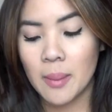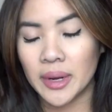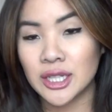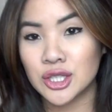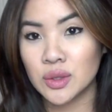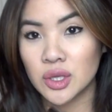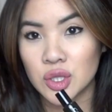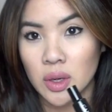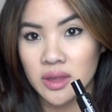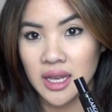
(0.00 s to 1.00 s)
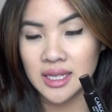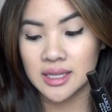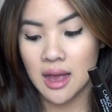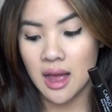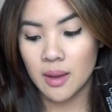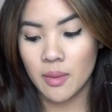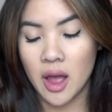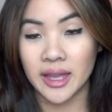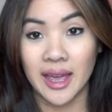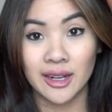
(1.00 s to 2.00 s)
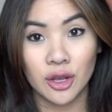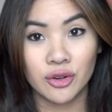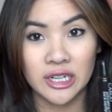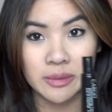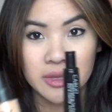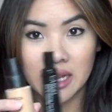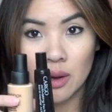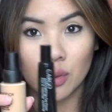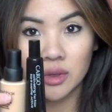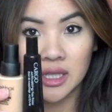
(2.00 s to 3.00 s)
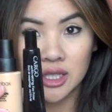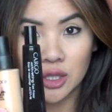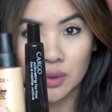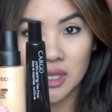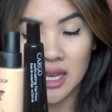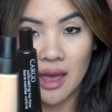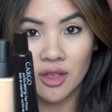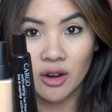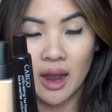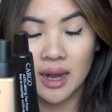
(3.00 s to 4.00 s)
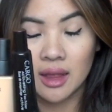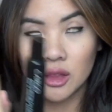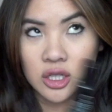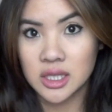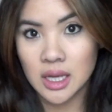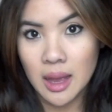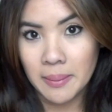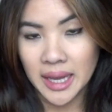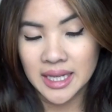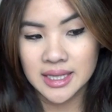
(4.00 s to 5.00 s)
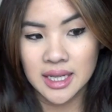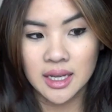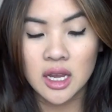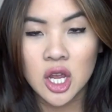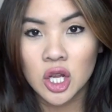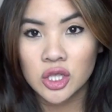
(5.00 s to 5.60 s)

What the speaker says: But I do enjoy this. Again, on Christmas, I wore these two together and it looked amazing.